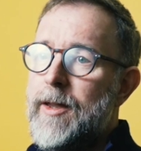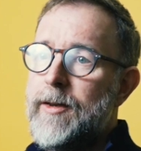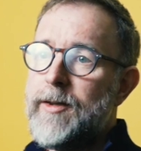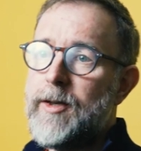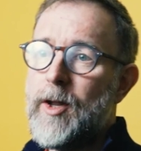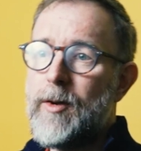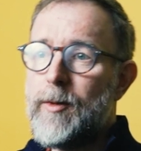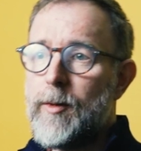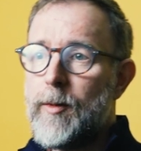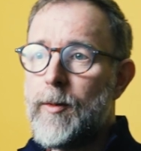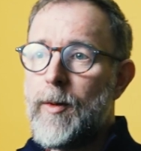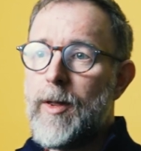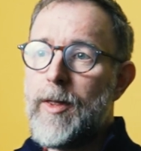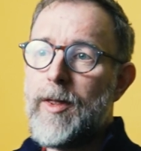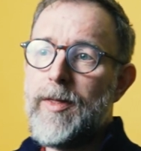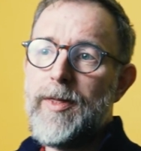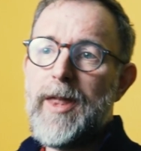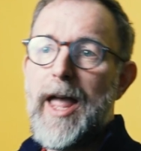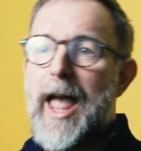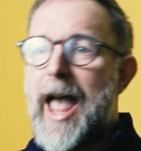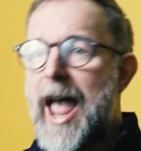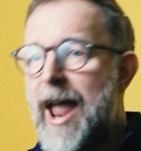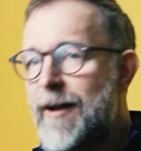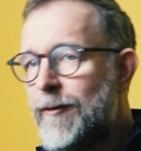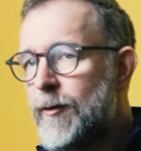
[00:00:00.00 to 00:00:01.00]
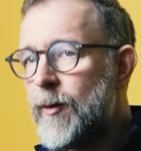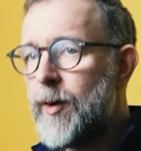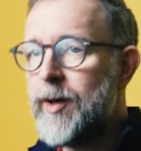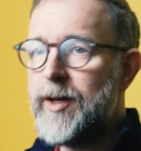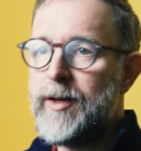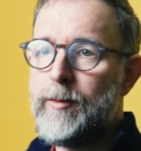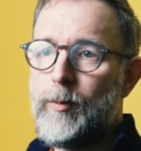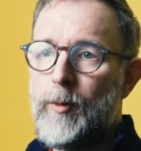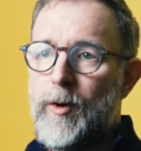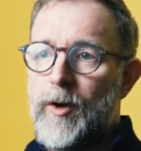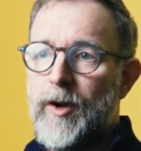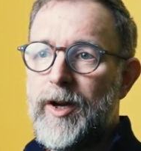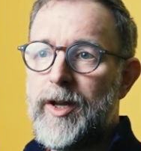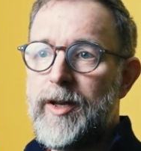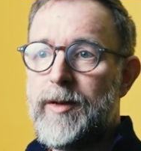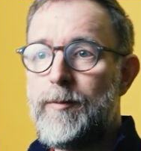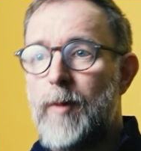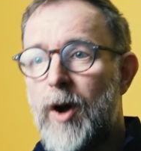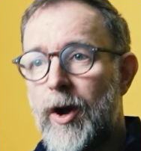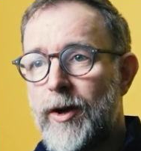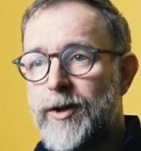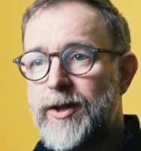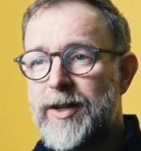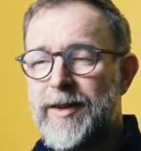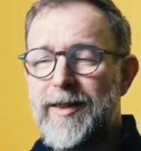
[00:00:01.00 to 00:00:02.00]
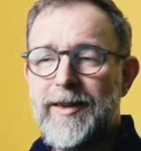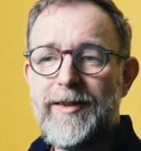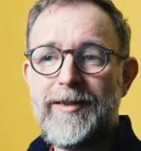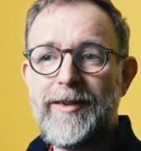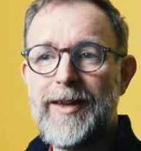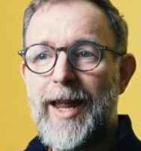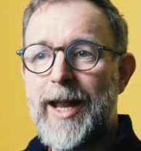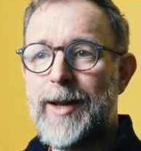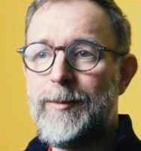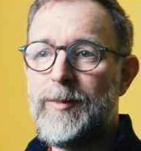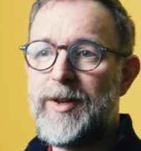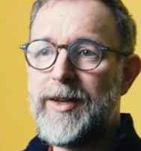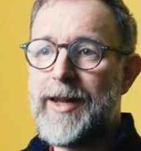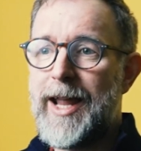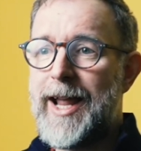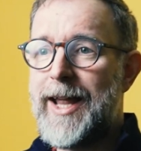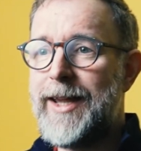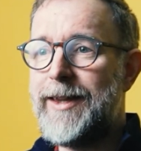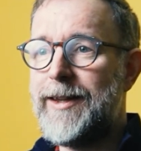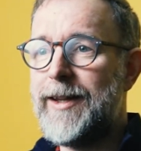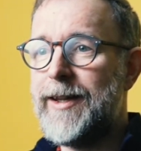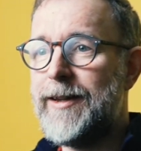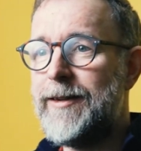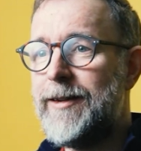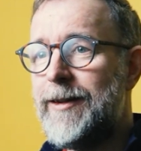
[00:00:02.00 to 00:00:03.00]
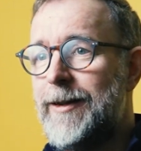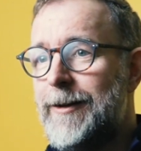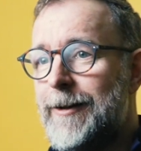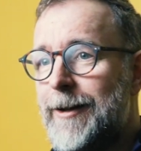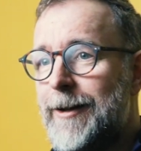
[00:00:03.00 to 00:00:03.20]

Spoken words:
so that everyone's work is marked to the same standard.